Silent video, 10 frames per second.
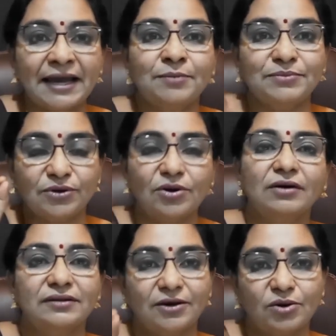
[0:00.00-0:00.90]
am
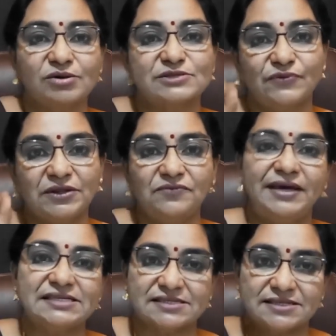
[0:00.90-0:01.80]
not the cause for the
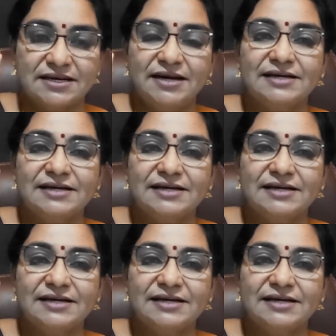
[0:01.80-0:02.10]
waste